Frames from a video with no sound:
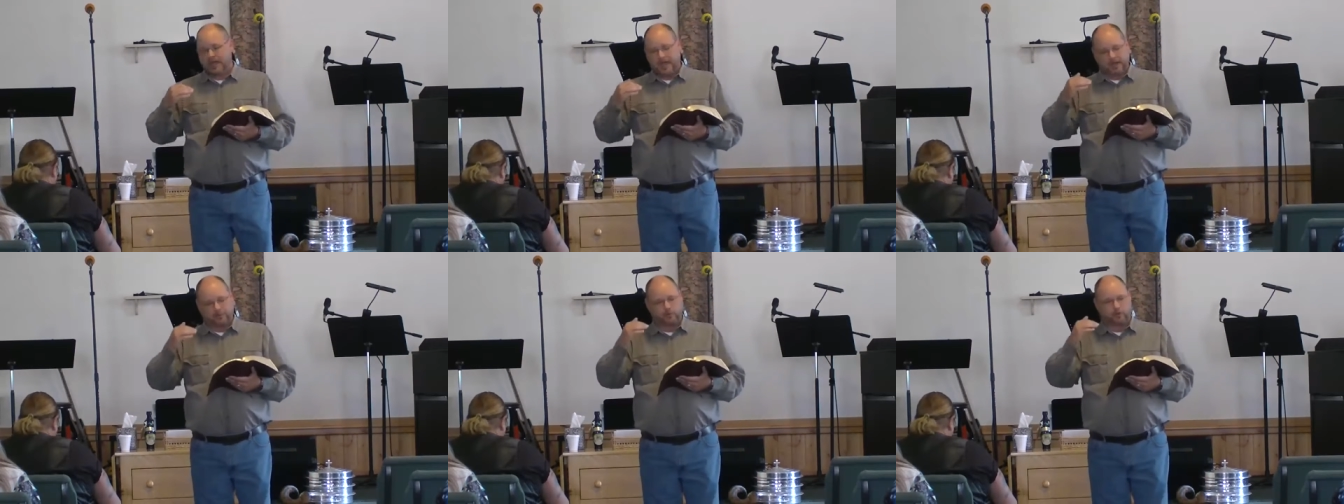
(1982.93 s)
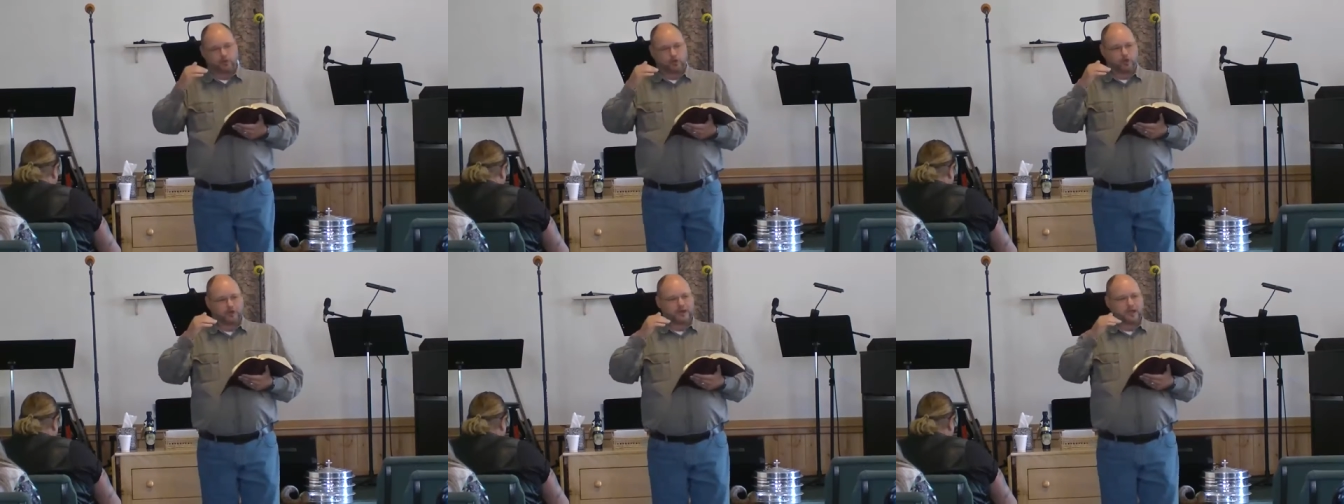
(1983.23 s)
and
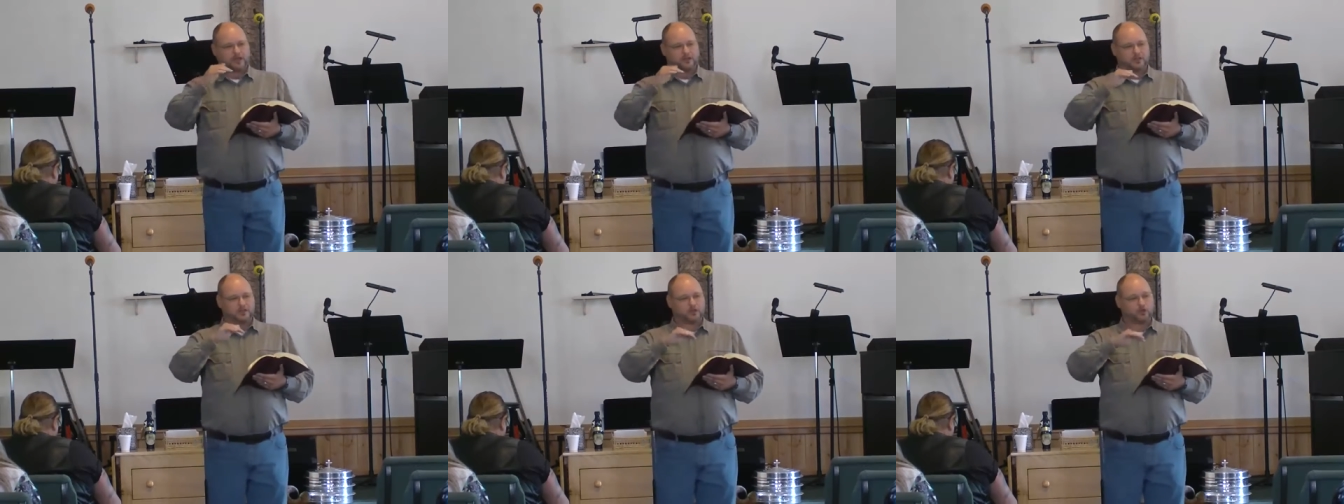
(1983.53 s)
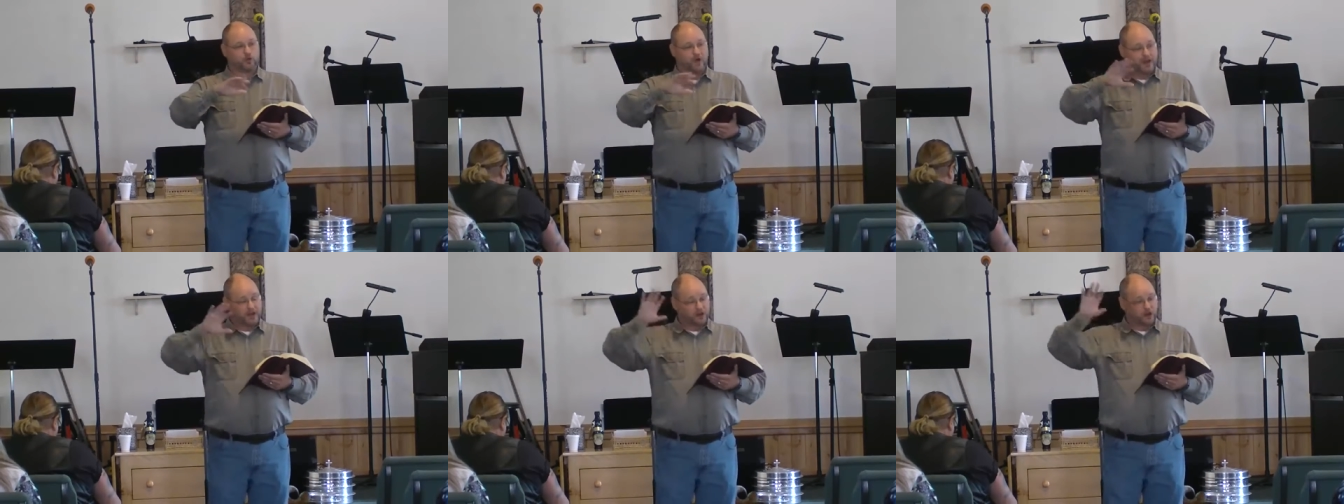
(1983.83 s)
we'd look at
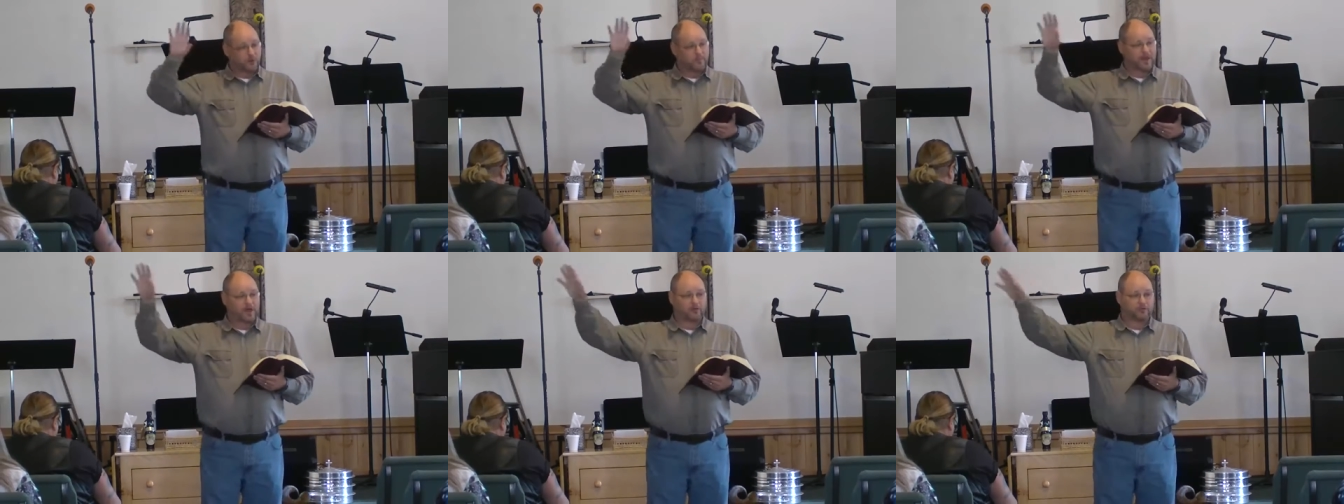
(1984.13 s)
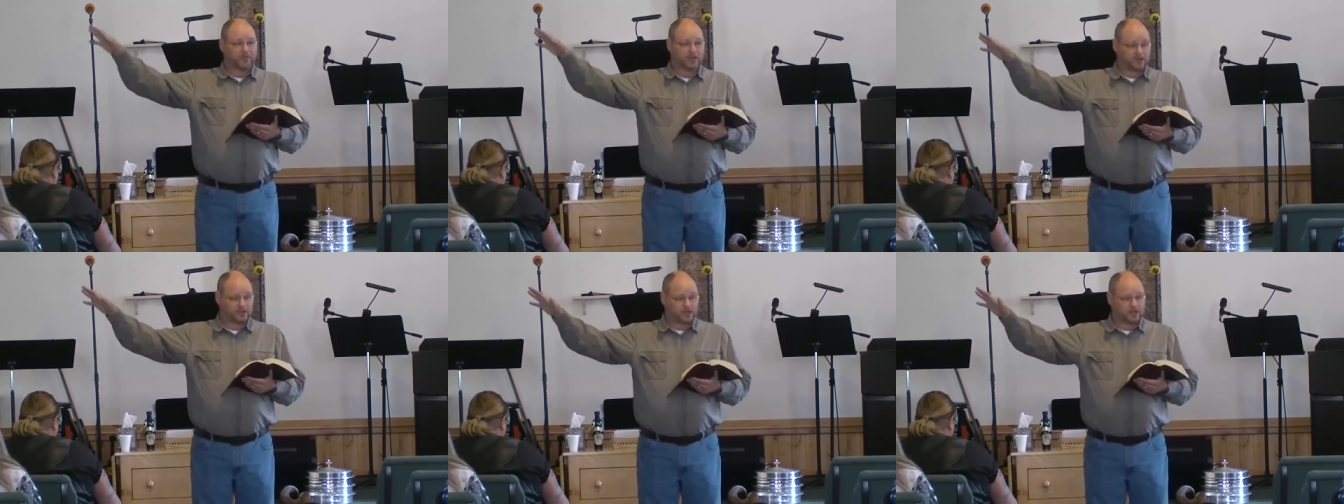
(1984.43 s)
the greater
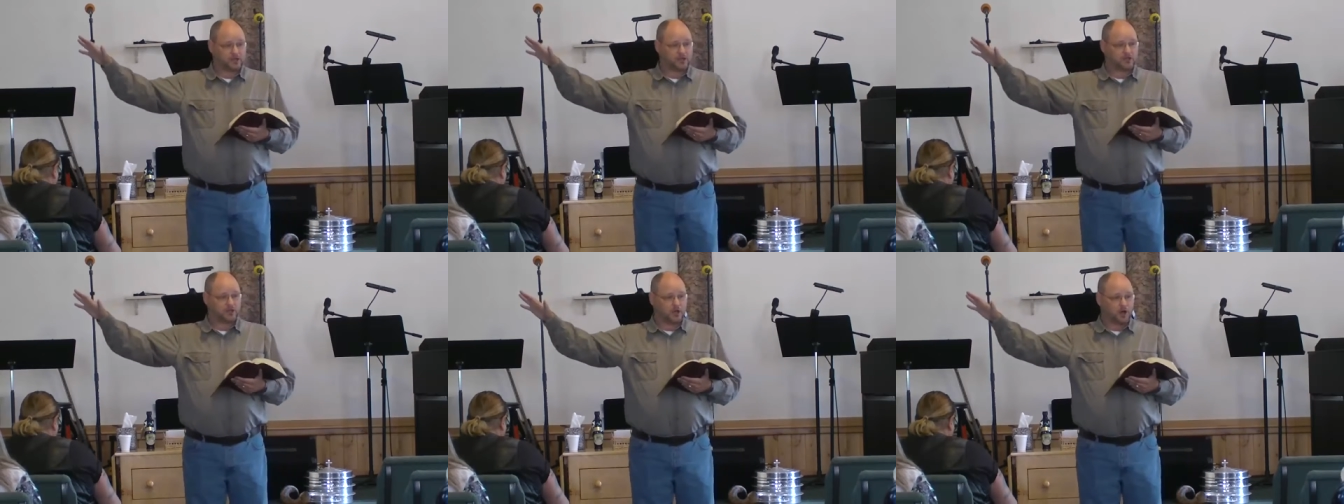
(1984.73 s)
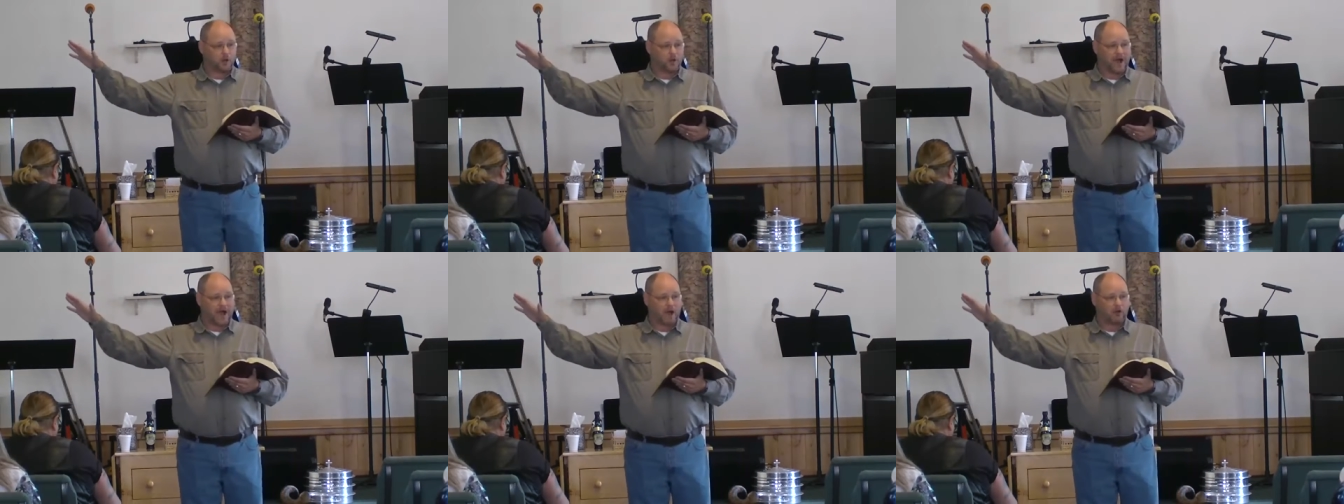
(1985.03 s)
amount that needed to
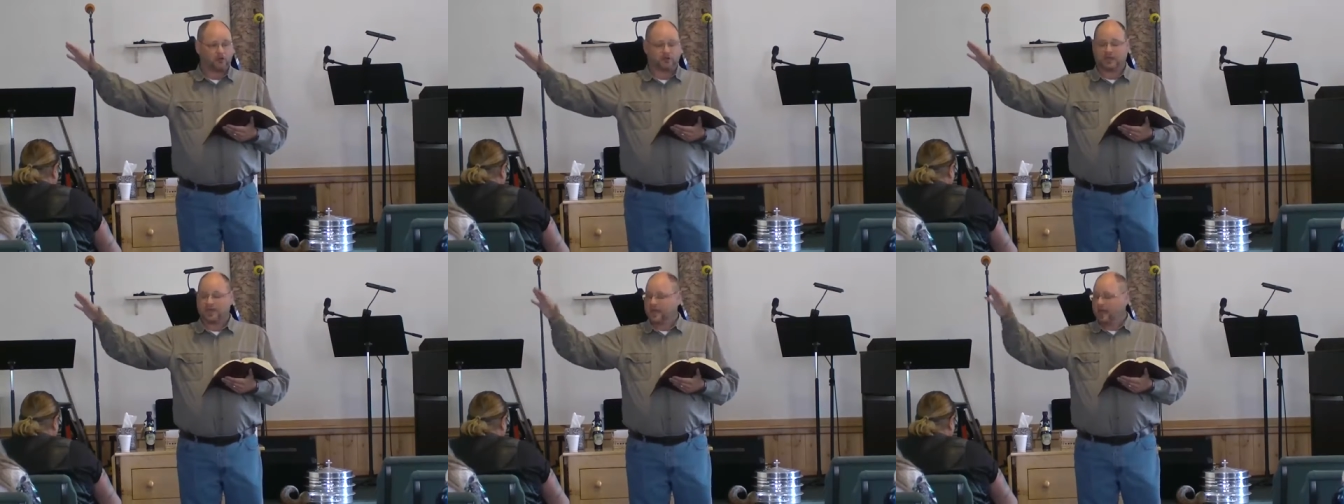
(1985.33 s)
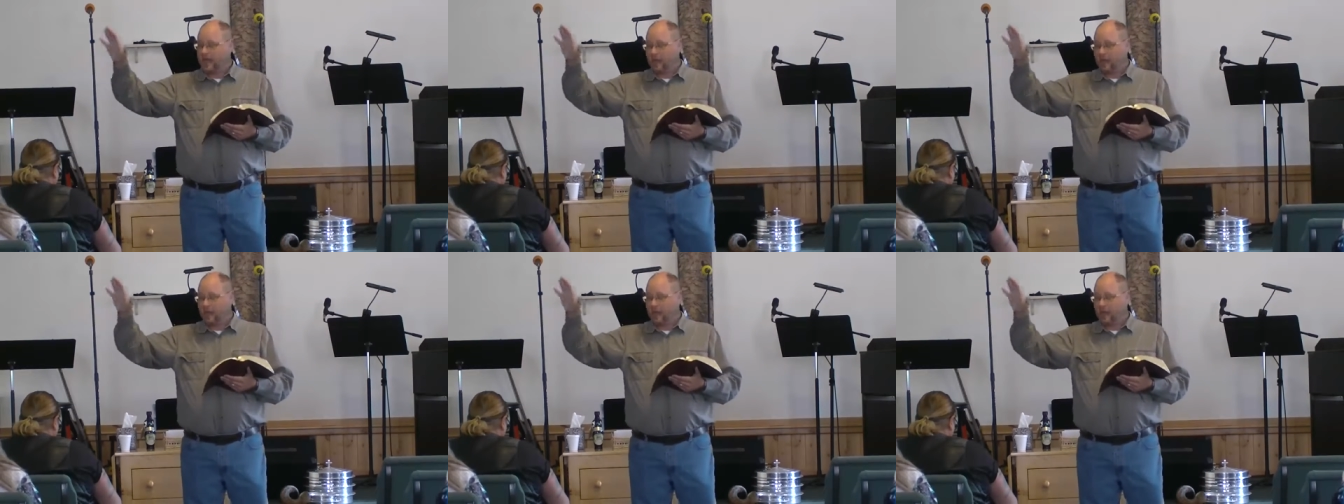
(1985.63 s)
go out,